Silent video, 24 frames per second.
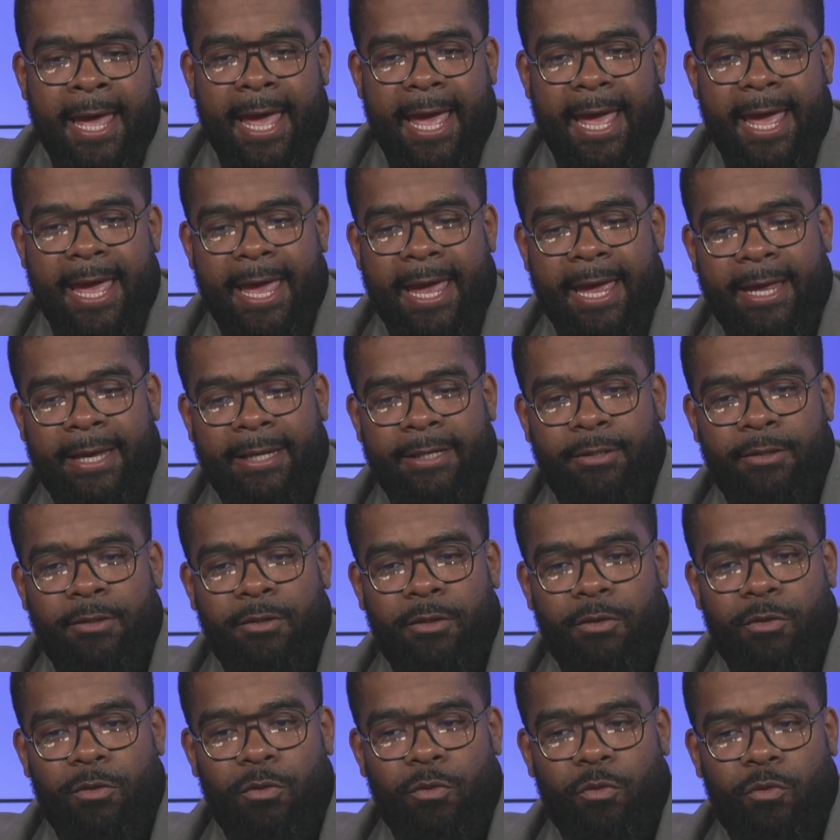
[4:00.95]
And
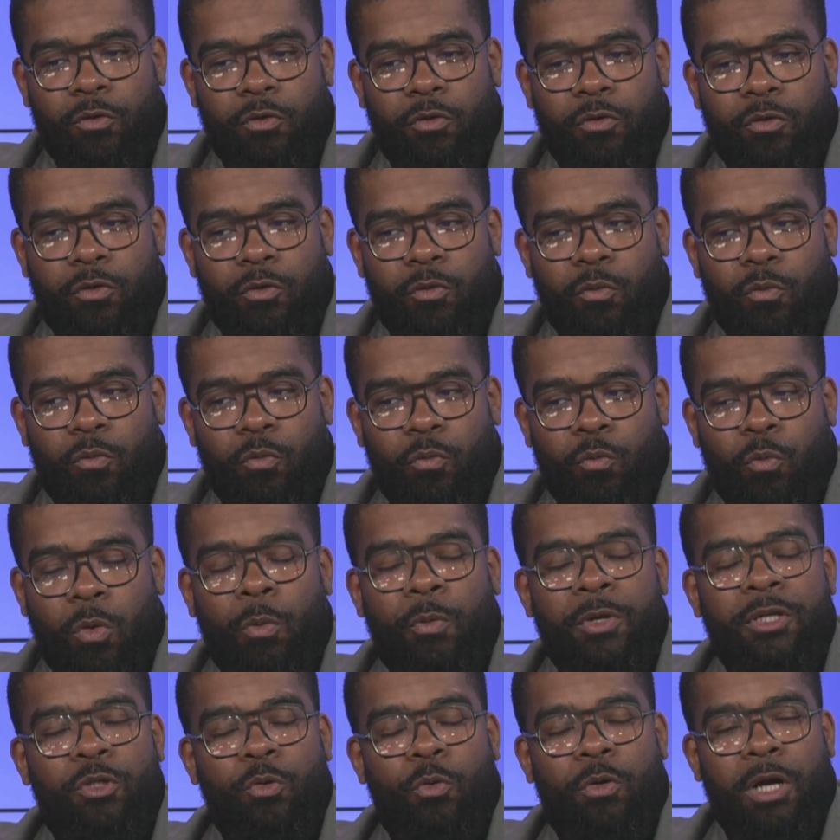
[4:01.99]
what
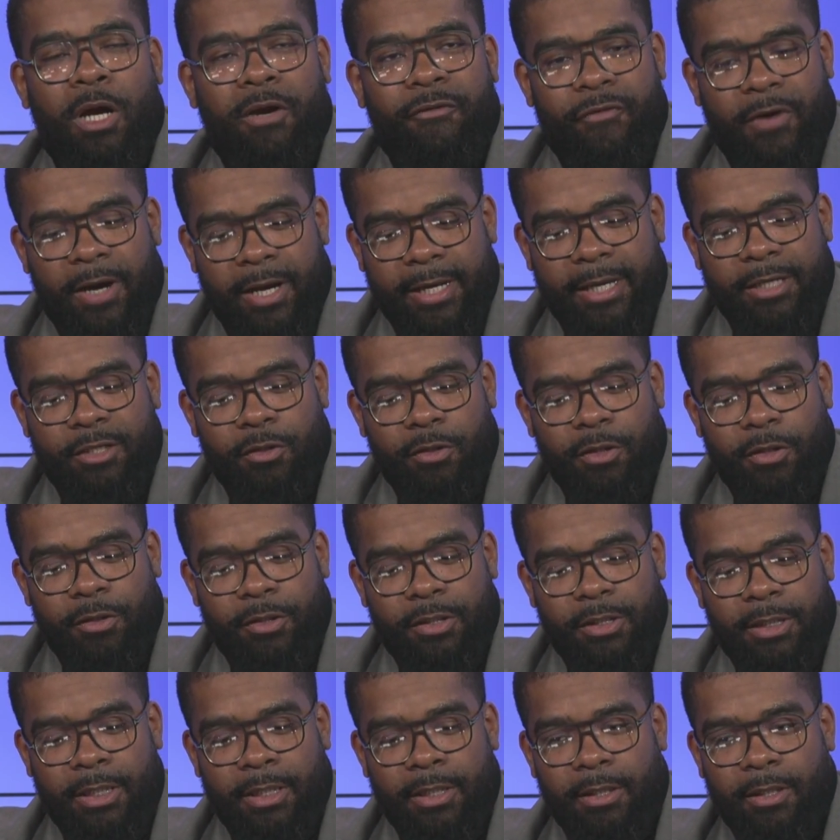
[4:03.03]
we do in our financial
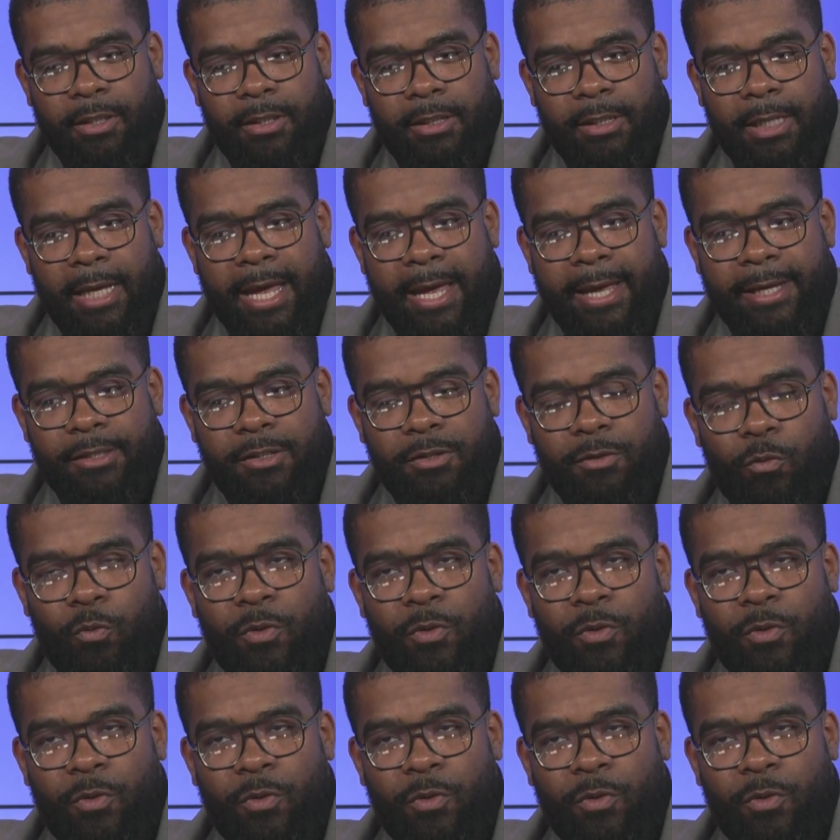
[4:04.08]
literacy class,